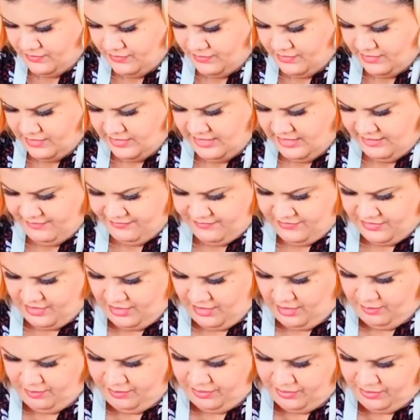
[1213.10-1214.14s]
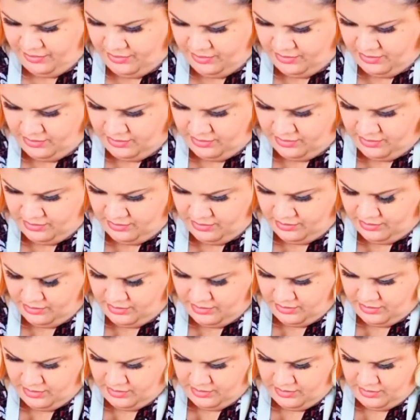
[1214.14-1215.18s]
lift up,
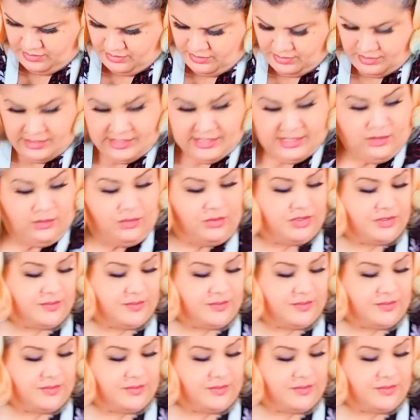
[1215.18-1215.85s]
and where's